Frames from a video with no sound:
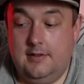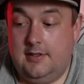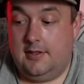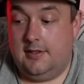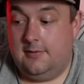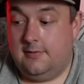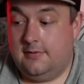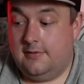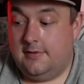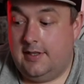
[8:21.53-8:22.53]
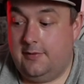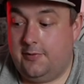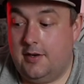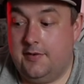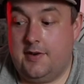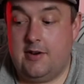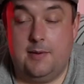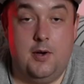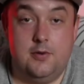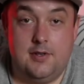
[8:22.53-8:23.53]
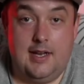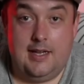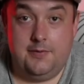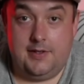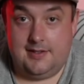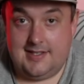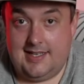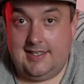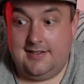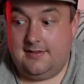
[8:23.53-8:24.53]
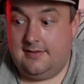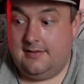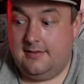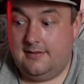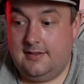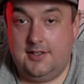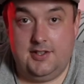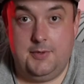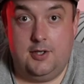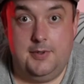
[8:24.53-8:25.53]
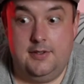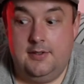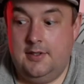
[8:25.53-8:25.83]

you know, in front of a very emotional Anfield as it is at the moment.